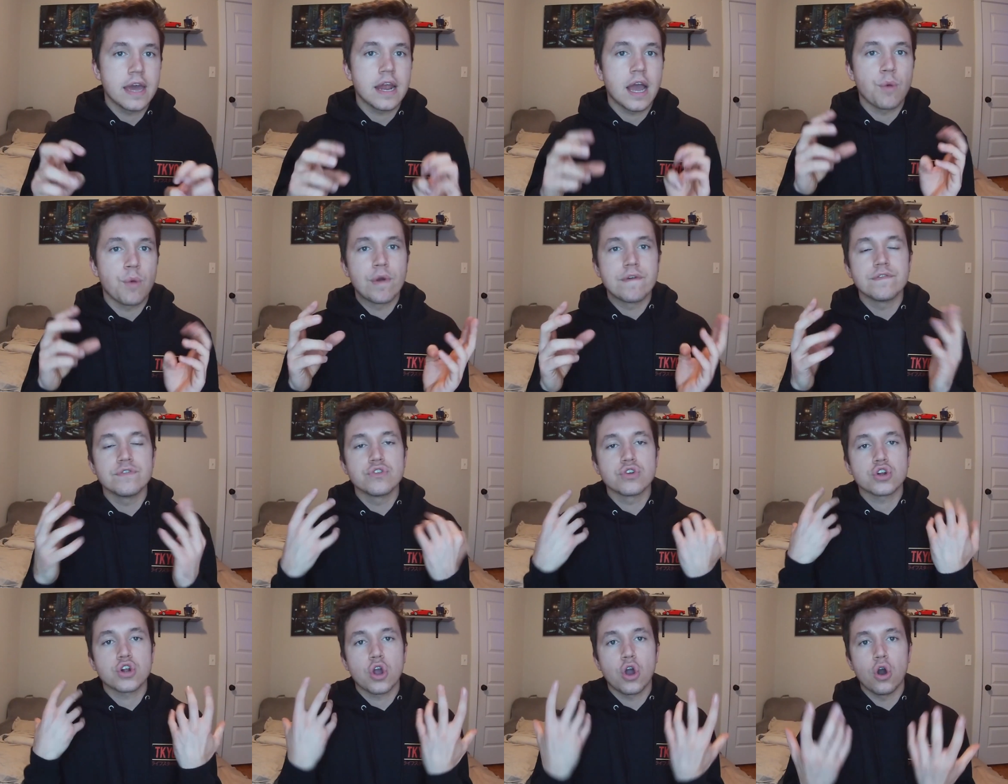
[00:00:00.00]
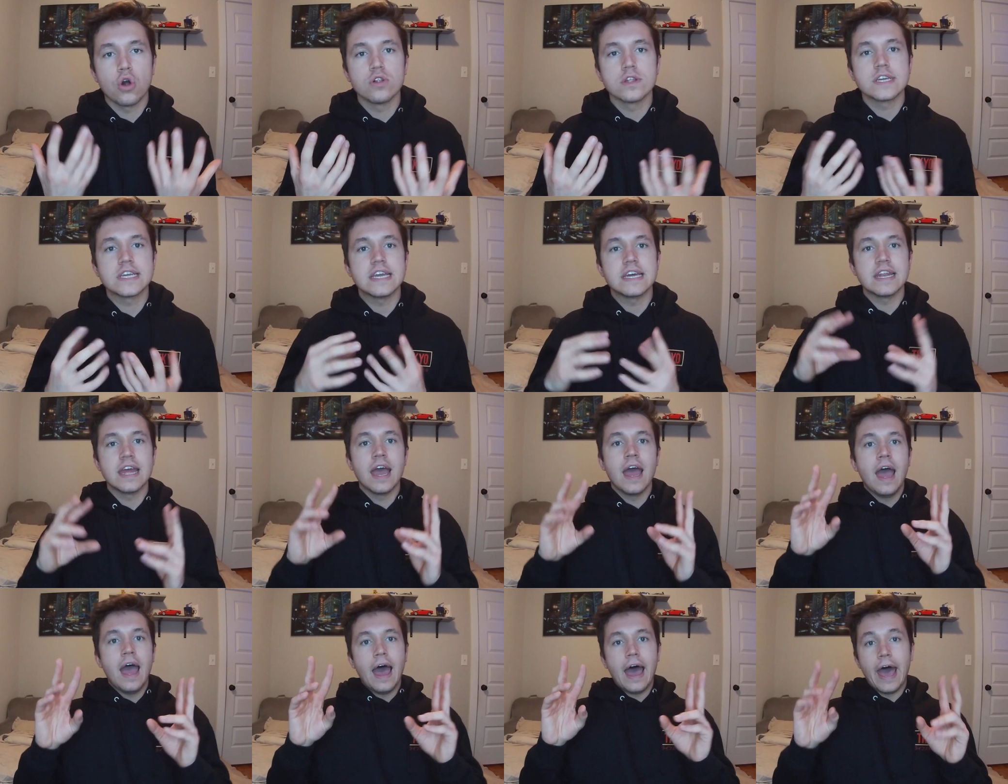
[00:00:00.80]
However, they're calling it
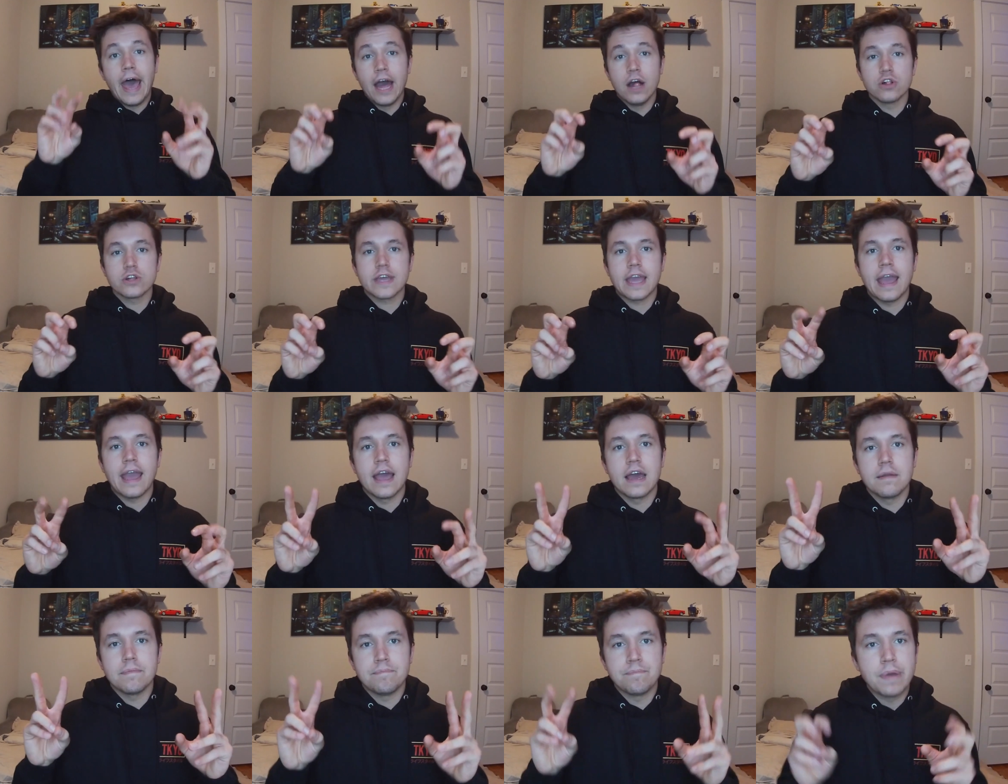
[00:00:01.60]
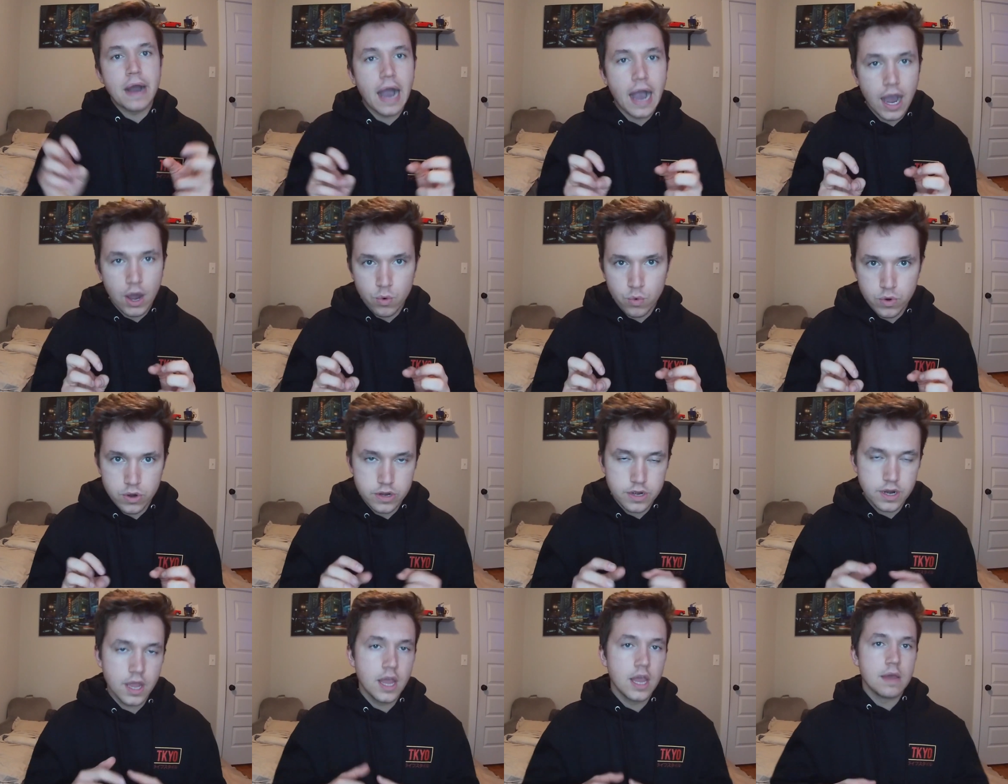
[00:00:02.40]
HELLCAT
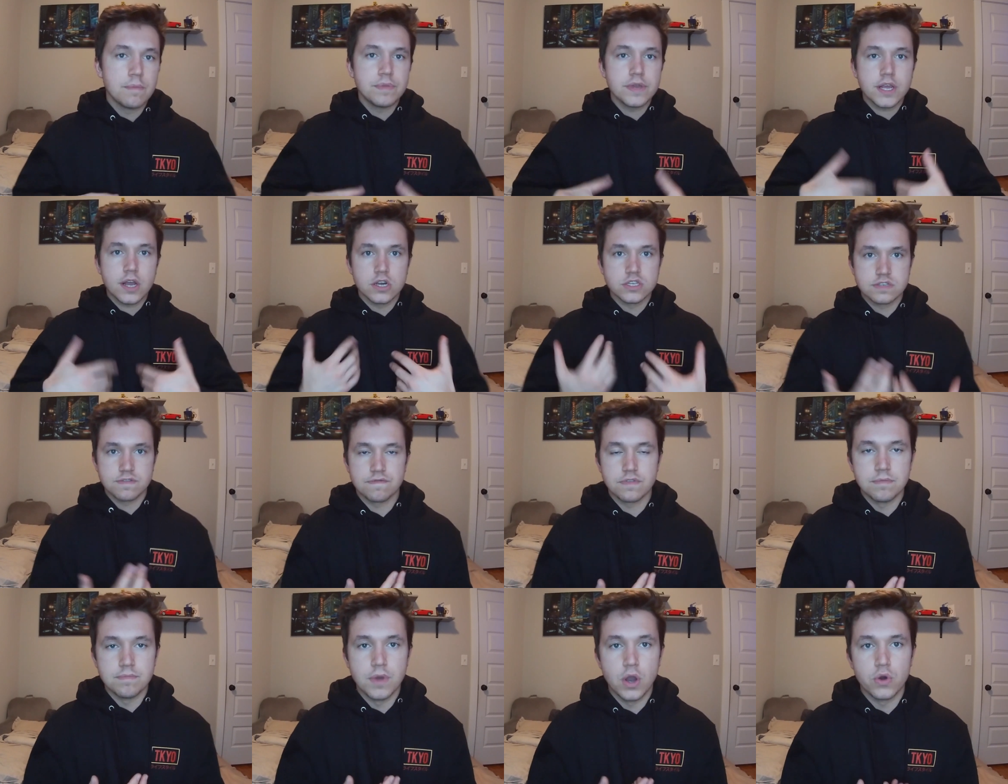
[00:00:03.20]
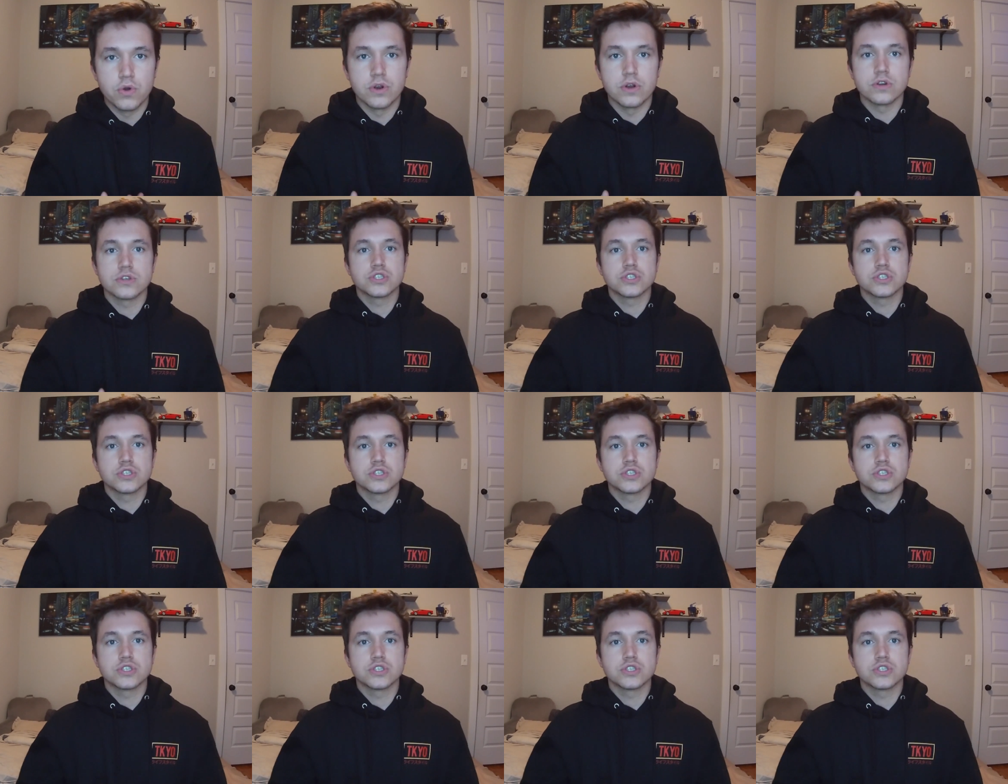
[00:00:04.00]
powered because of the motor.